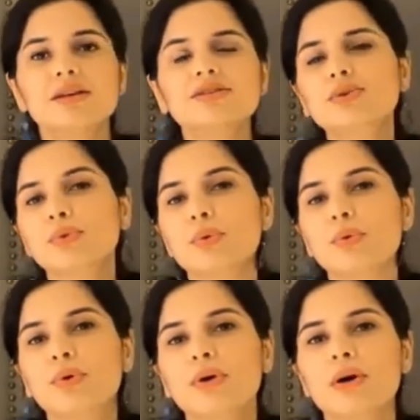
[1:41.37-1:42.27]
So,
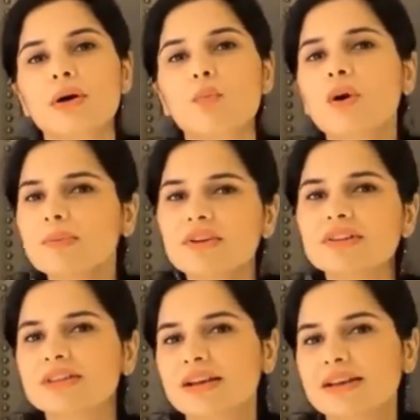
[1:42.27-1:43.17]
what are
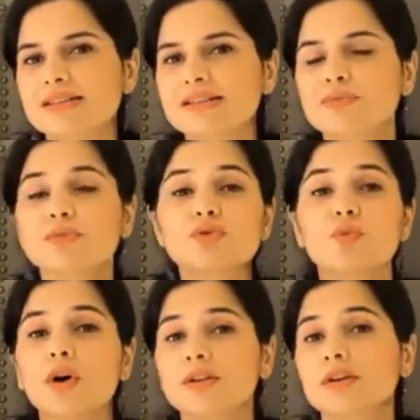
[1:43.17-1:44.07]
the things which
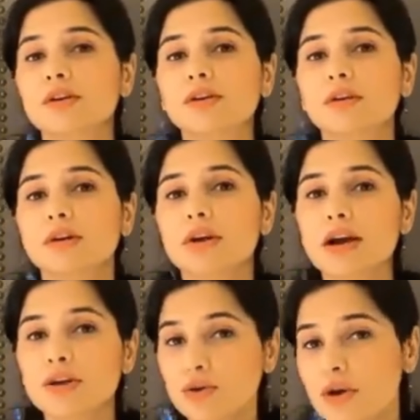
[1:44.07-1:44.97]
bother
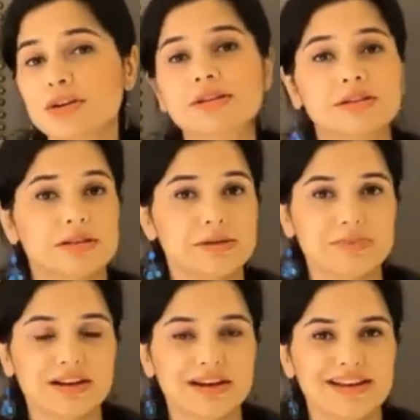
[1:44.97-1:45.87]
adolescents
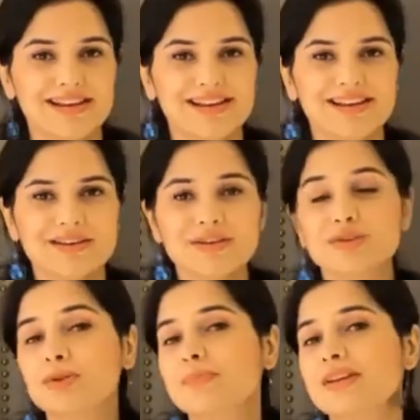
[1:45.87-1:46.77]
typically?
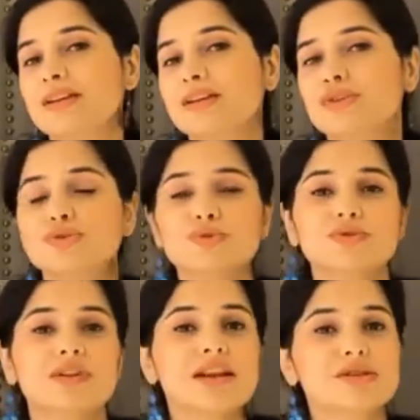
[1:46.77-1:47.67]
It could be
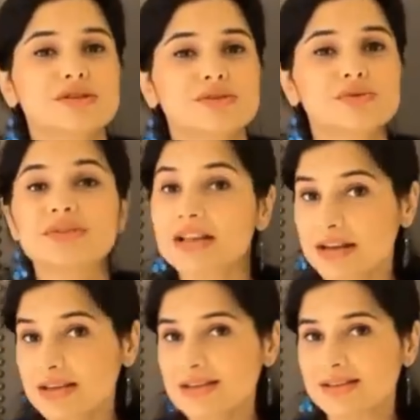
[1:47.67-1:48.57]
issues related to
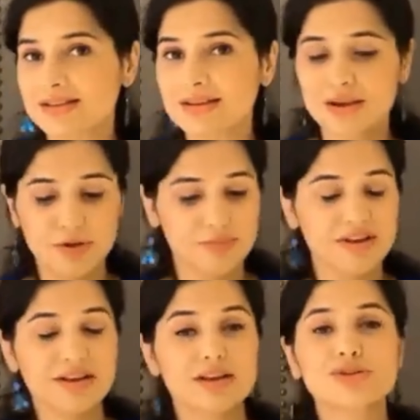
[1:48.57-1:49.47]
studies, it could
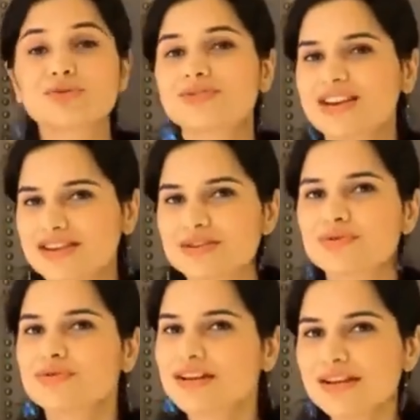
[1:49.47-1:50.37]
be issues related
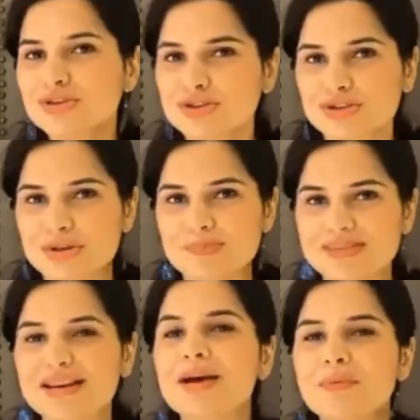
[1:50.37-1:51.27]
to
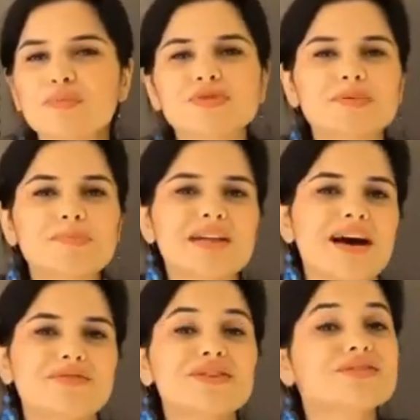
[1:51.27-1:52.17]
relationships. Most people
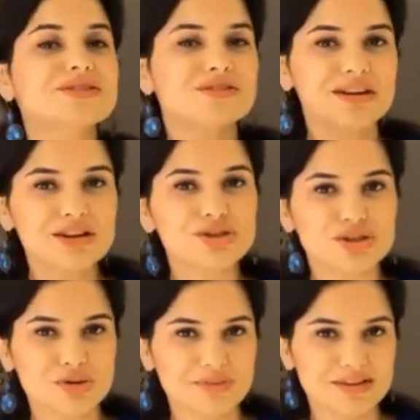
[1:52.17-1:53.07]
have their first
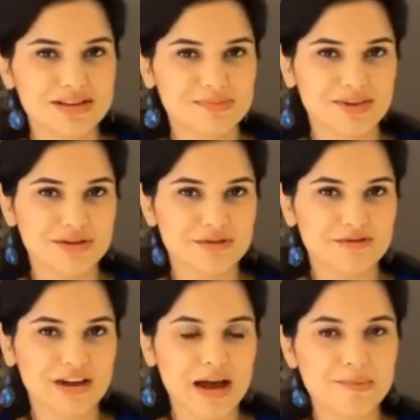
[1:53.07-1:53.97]
relationship in this period
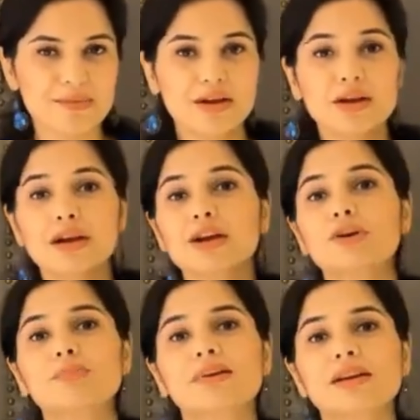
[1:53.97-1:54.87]
of time. It
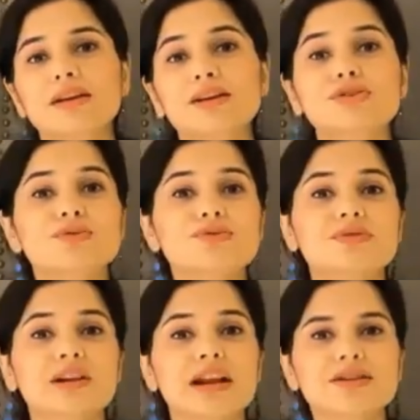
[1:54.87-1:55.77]
could be
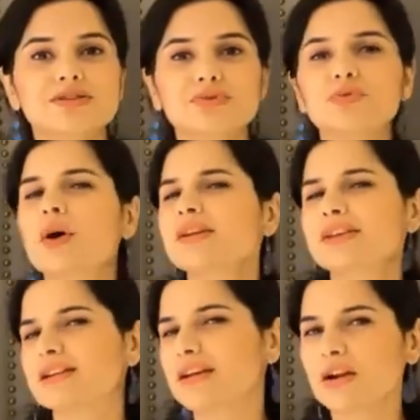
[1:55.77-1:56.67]
issues related to not
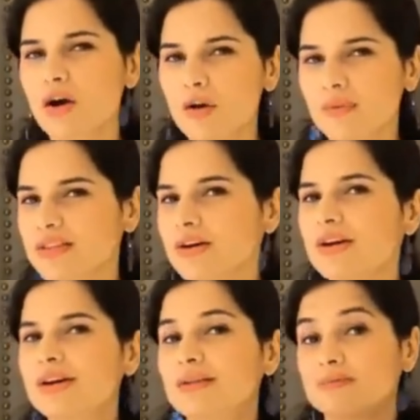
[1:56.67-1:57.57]
getting along with
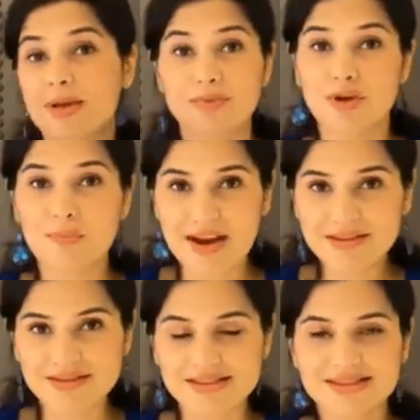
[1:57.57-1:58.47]
maybe your
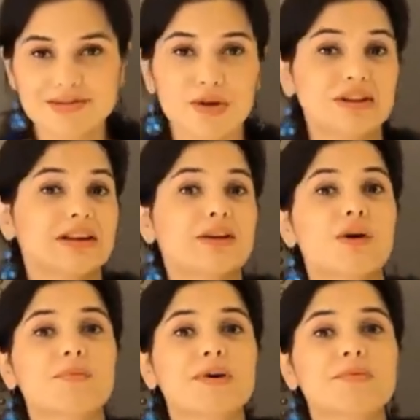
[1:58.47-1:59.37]
parents, not getting
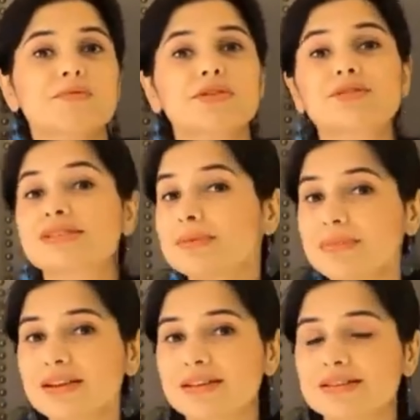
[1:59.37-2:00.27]
along maybe with your
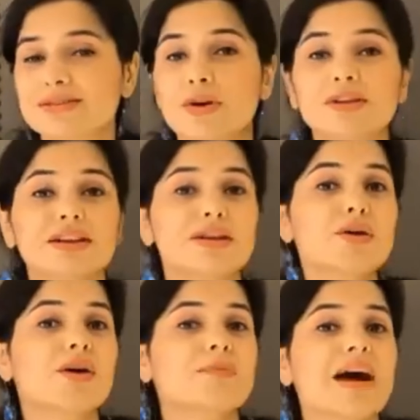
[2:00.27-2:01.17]
siblings, not getting
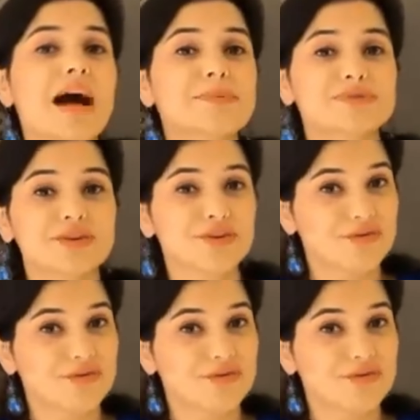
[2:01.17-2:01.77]
along perhaps with your